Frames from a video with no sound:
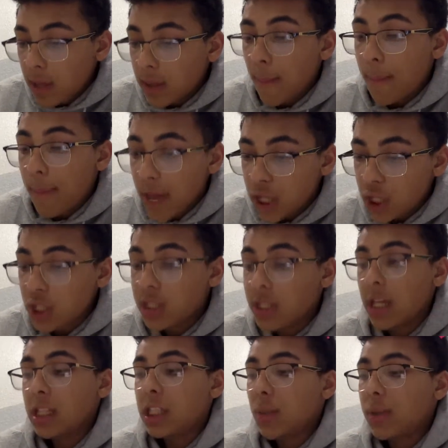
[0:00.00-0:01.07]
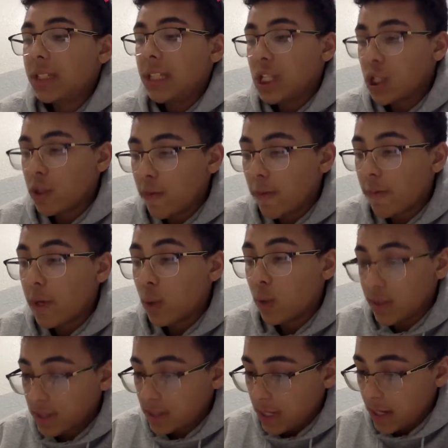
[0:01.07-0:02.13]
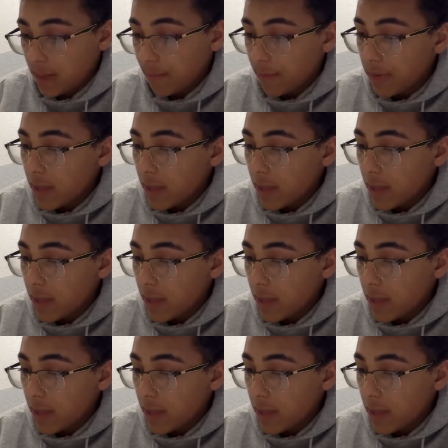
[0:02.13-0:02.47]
The pitch is the interpretation of the frequency.